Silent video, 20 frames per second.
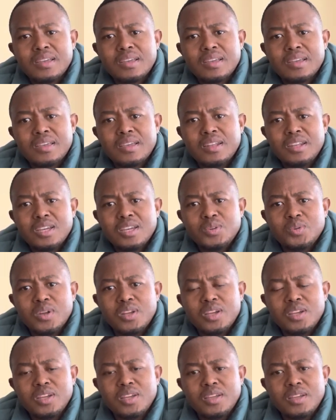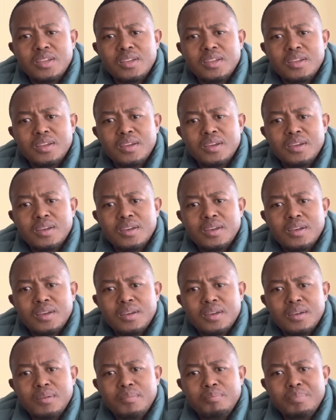can actually
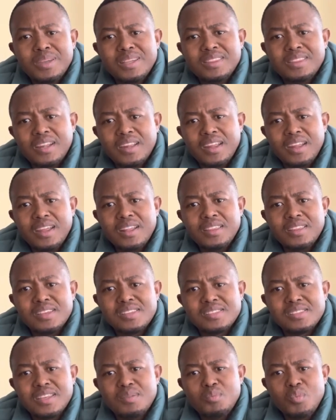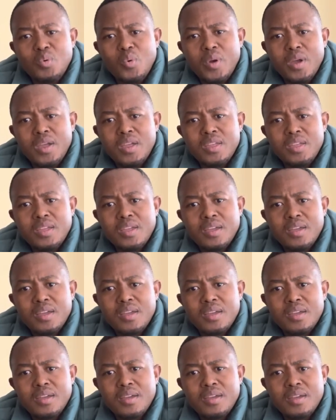be trained the same way
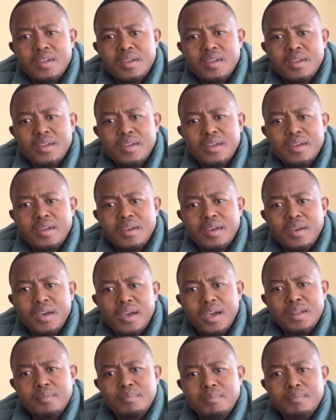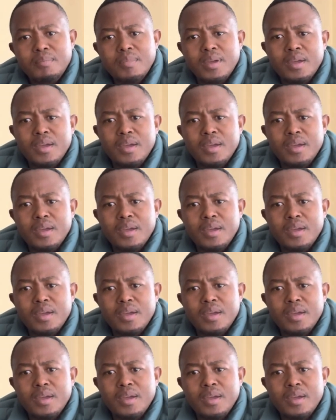and